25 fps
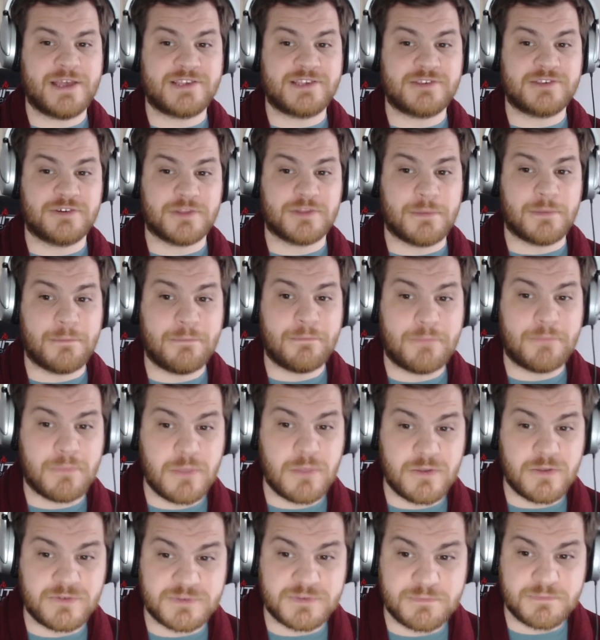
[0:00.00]
them
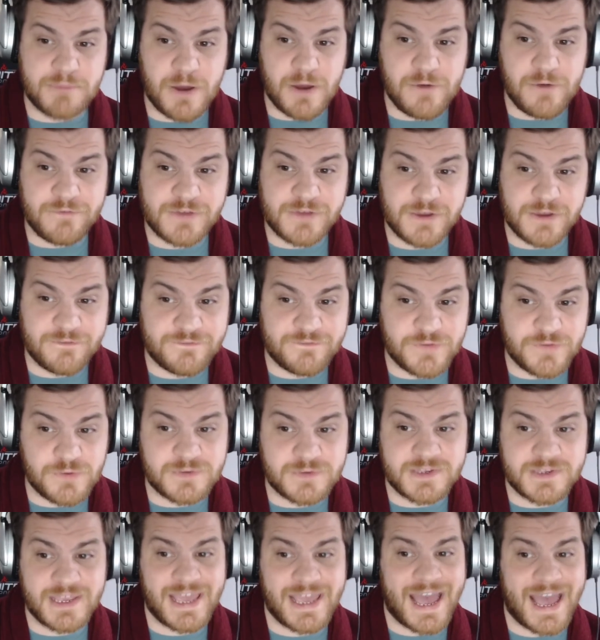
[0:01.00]
lose both
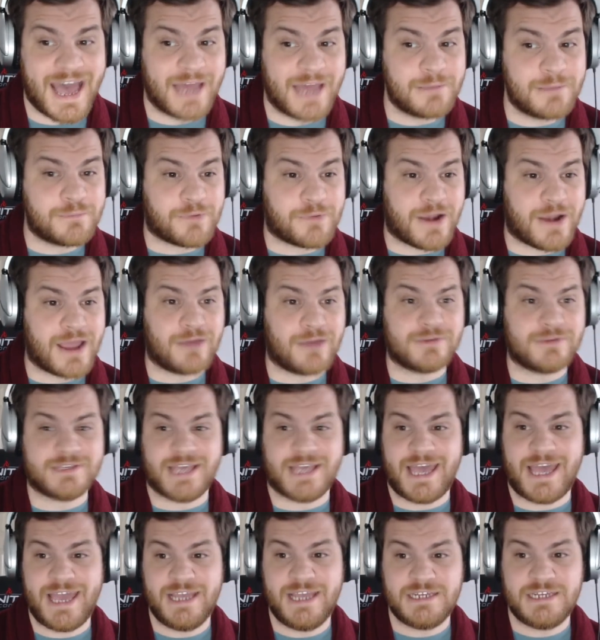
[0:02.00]
Kathusi and Brown to
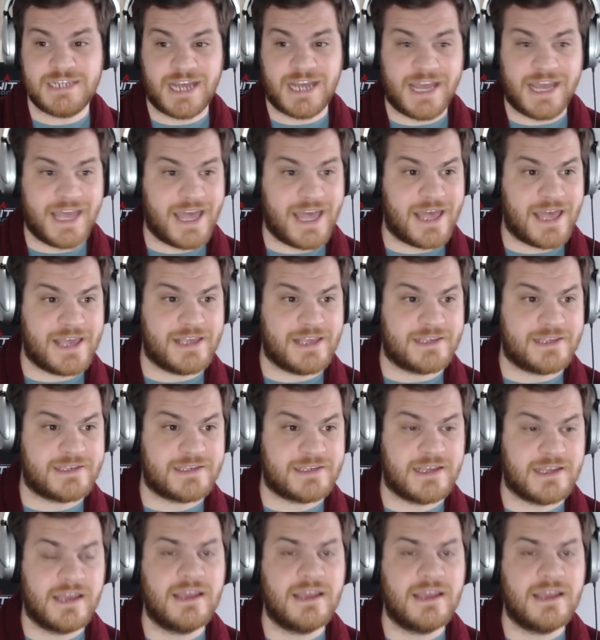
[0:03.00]
HIAs.